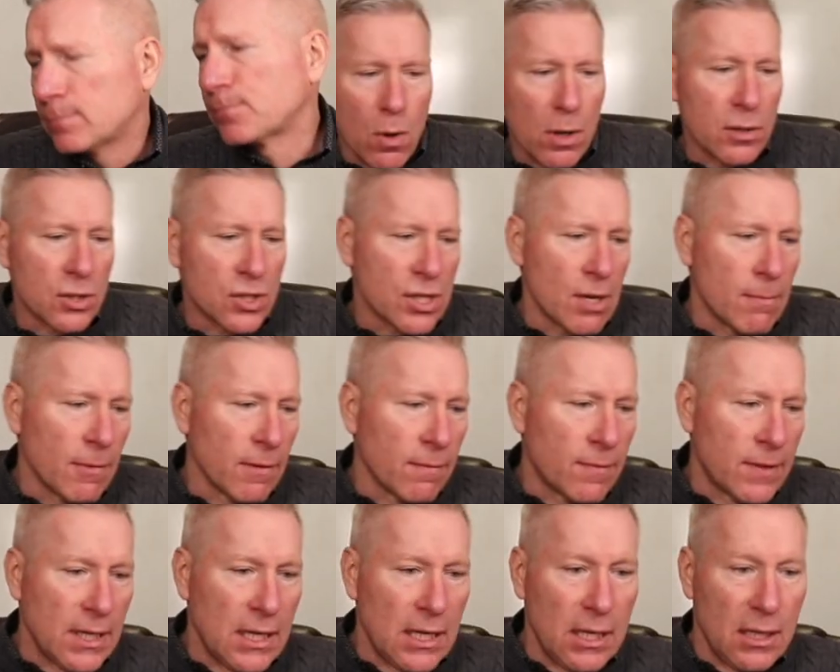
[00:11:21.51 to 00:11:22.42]
What are some
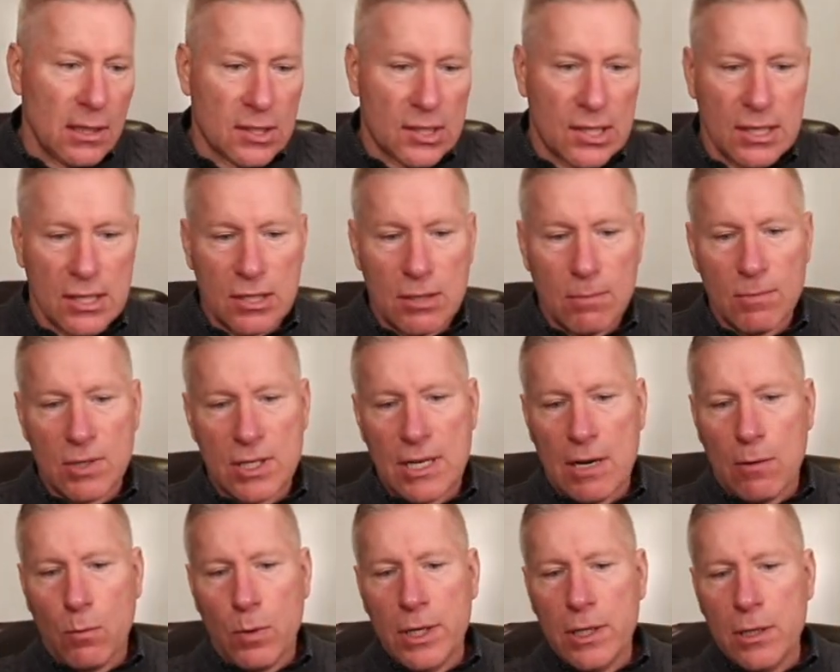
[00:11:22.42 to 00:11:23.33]
of the systems
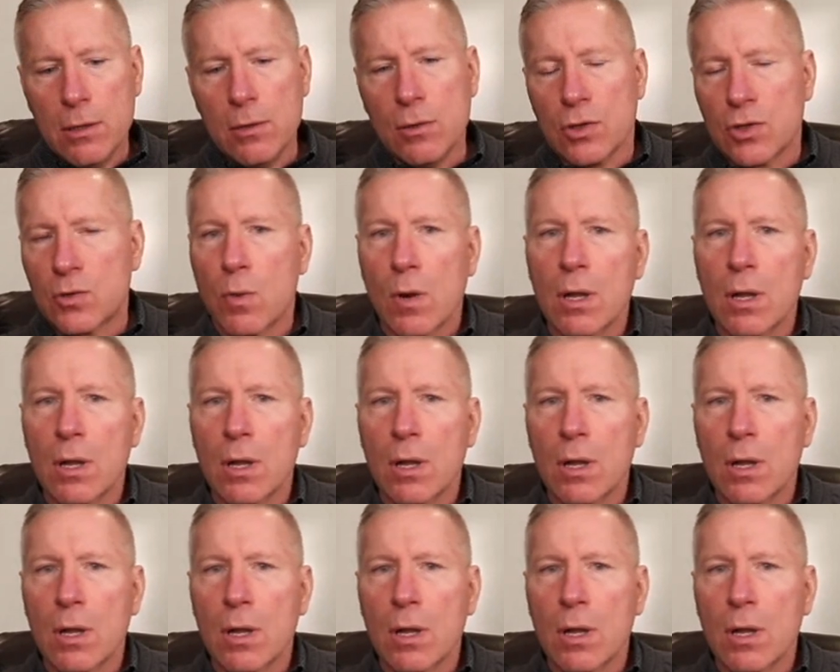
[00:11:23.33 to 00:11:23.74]
that we use?